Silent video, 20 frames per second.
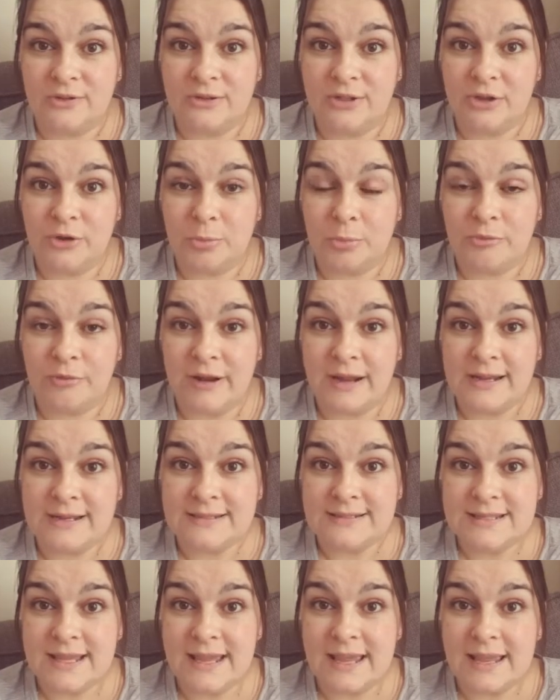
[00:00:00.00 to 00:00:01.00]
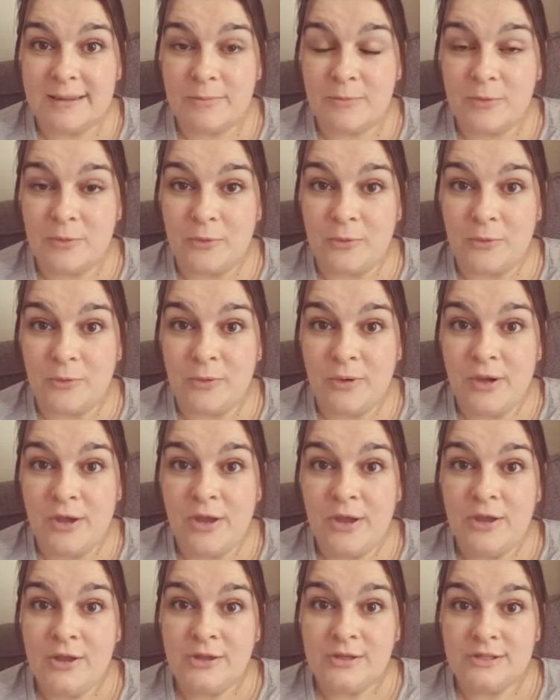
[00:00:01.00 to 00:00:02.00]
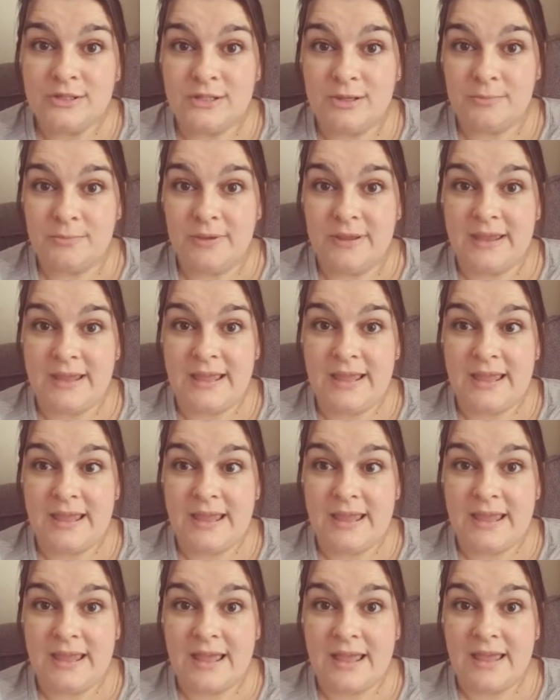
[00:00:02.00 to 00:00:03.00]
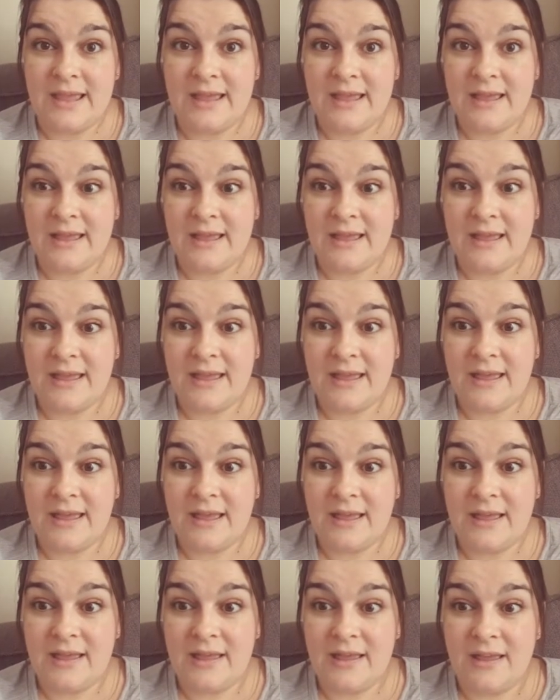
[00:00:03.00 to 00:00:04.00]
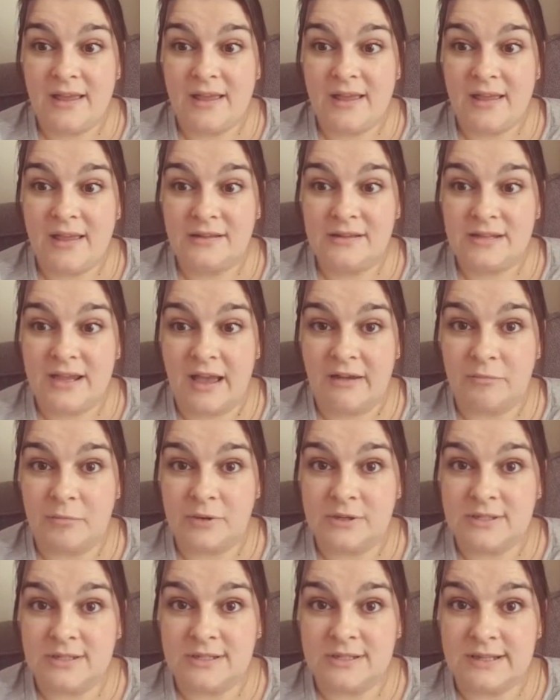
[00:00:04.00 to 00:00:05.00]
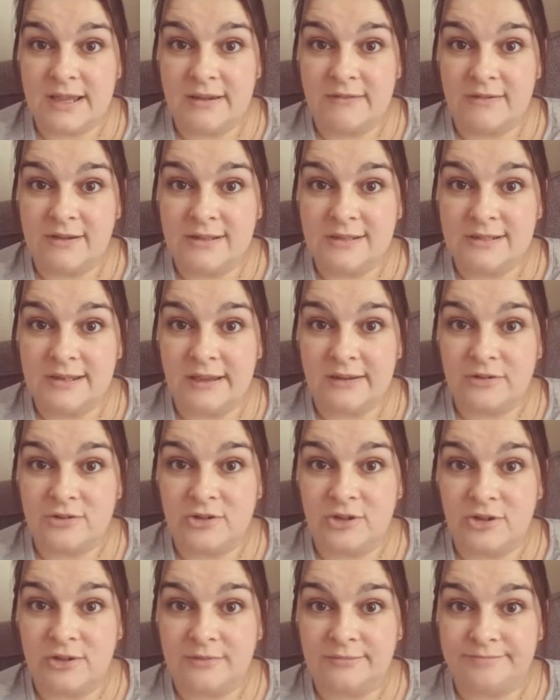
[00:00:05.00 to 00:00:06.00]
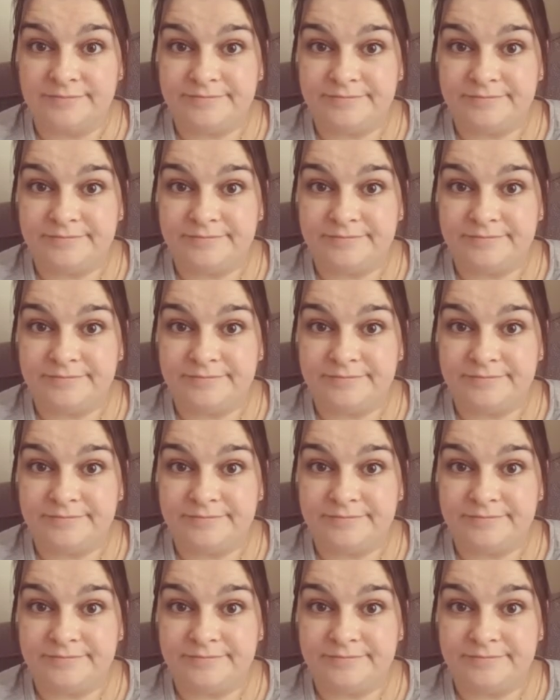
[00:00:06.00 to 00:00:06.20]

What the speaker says: on the operating table to have my cesarian section.